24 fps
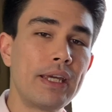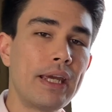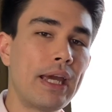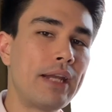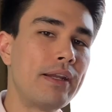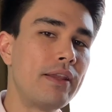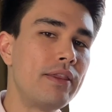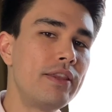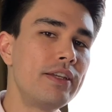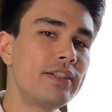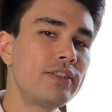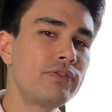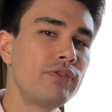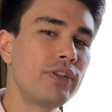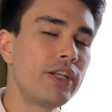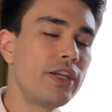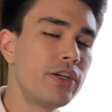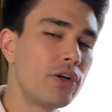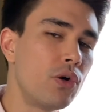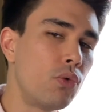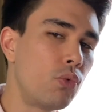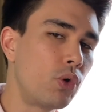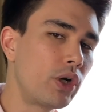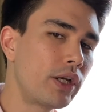And in this
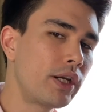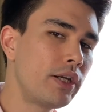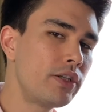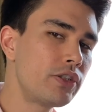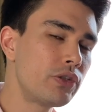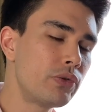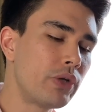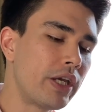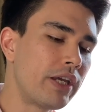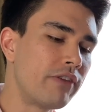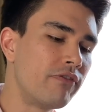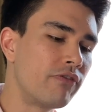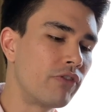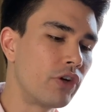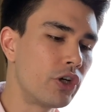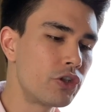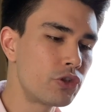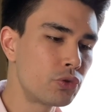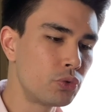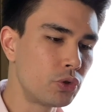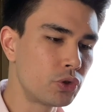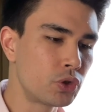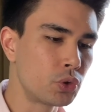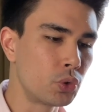video, we're going to do a
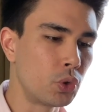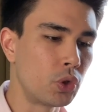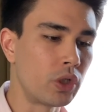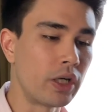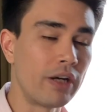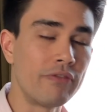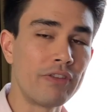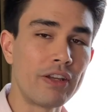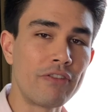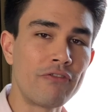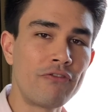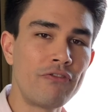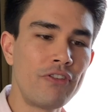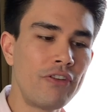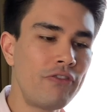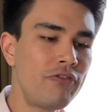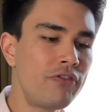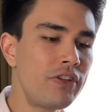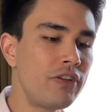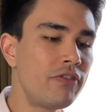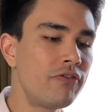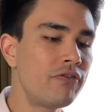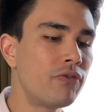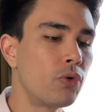virtual tour of a
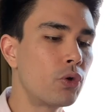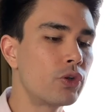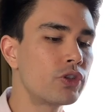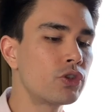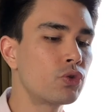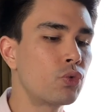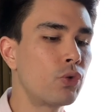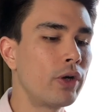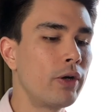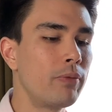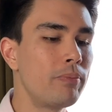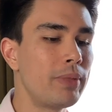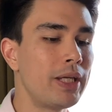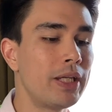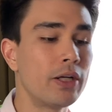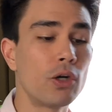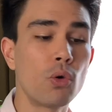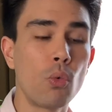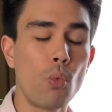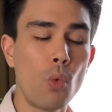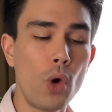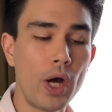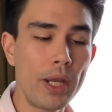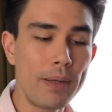54 square
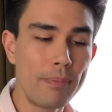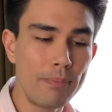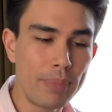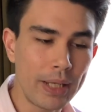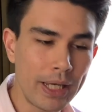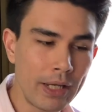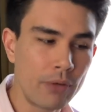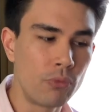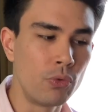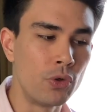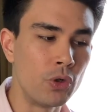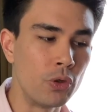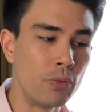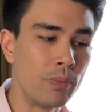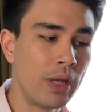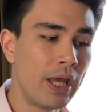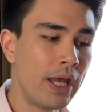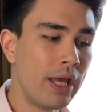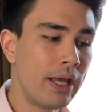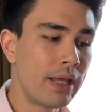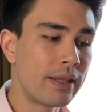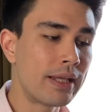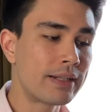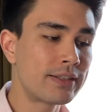meter 1-bedroom
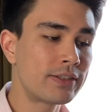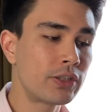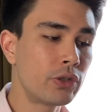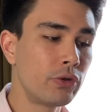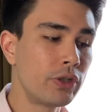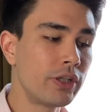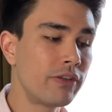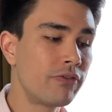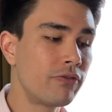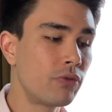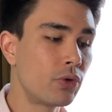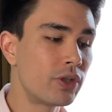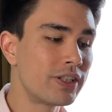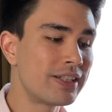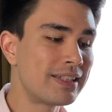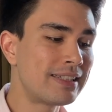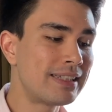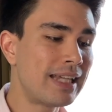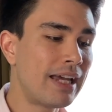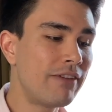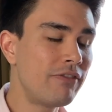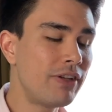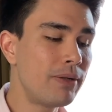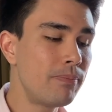that's going for
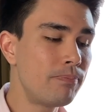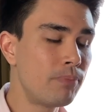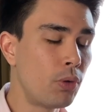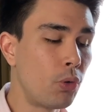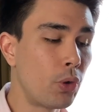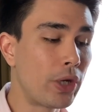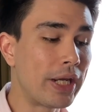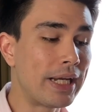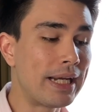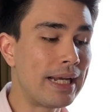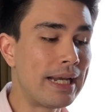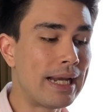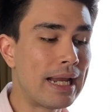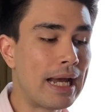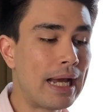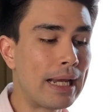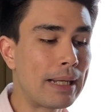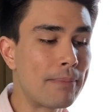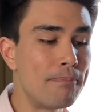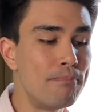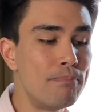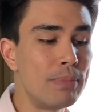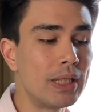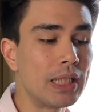
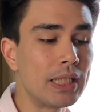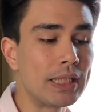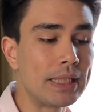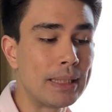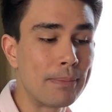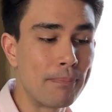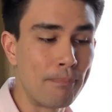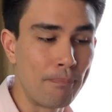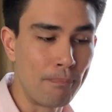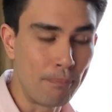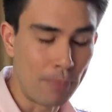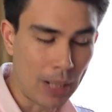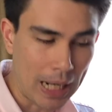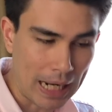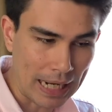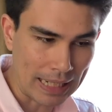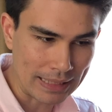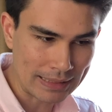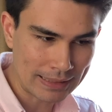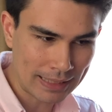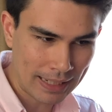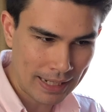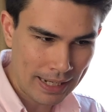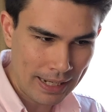7.9 million
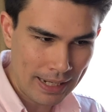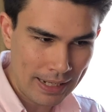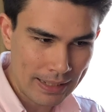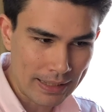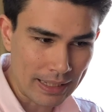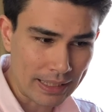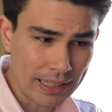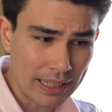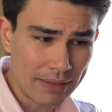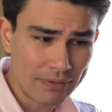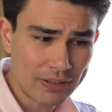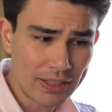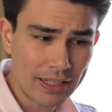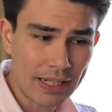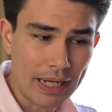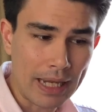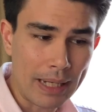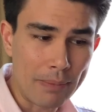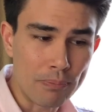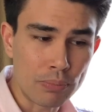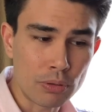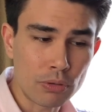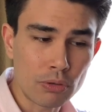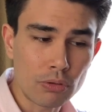baht. That gives it
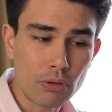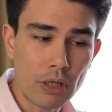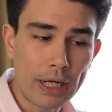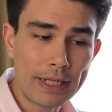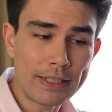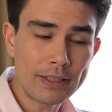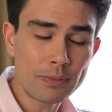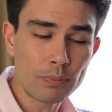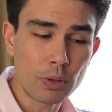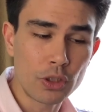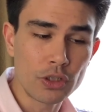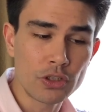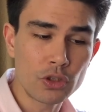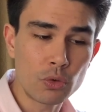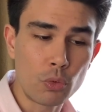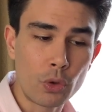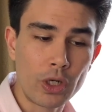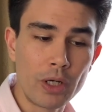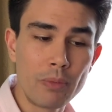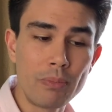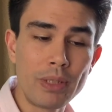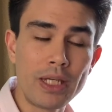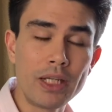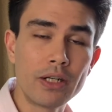a price per
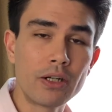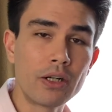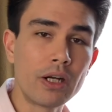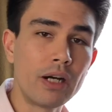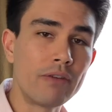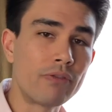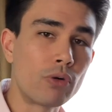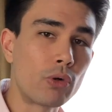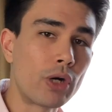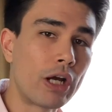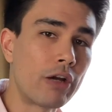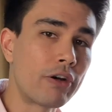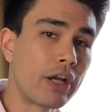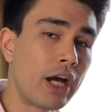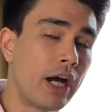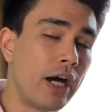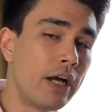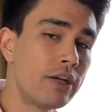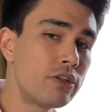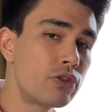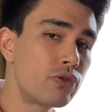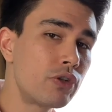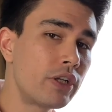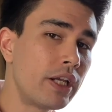square meter of around
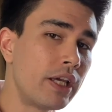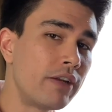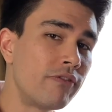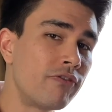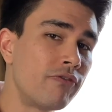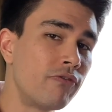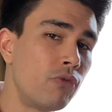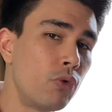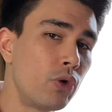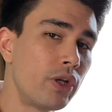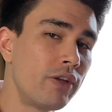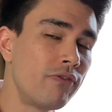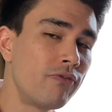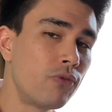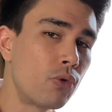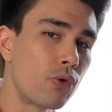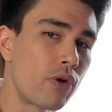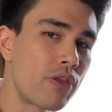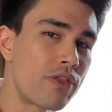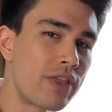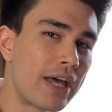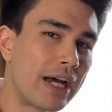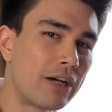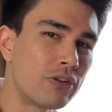
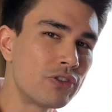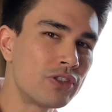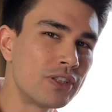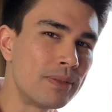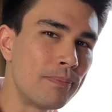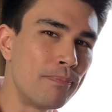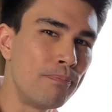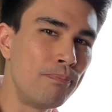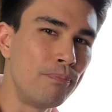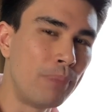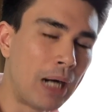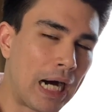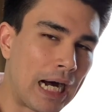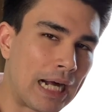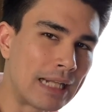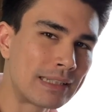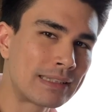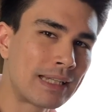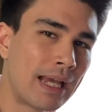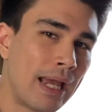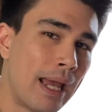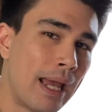144,000 baht,